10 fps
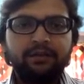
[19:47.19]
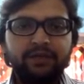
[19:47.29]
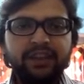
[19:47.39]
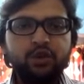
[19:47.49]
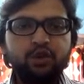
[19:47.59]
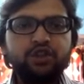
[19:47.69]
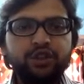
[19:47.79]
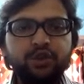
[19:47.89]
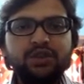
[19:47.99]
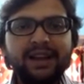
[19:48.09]
we use
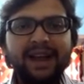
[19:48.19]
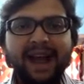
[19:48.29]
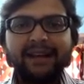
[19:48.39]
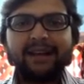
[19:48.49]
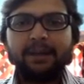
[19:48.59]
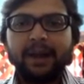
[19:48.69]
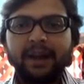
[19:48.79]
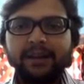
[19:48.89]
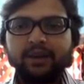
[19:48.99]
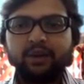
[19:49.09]
user add
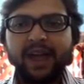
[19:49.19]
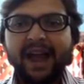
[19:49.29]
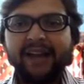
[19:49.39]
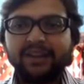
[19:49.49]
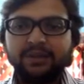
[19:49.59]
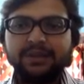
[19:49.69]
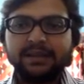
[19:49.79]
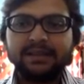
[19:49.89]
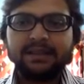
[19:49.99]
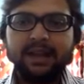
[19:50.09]
command to add users.